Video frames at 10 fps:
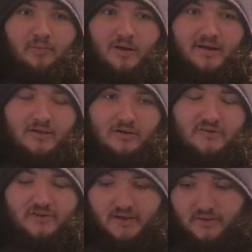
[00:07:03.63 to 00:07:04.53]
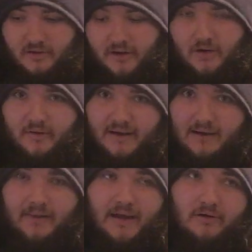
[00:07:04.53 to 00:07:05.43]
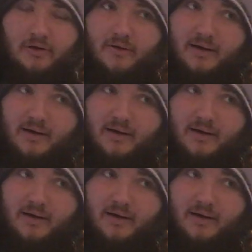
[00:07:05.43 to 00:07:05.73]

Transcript: But it looks like they're going down that road.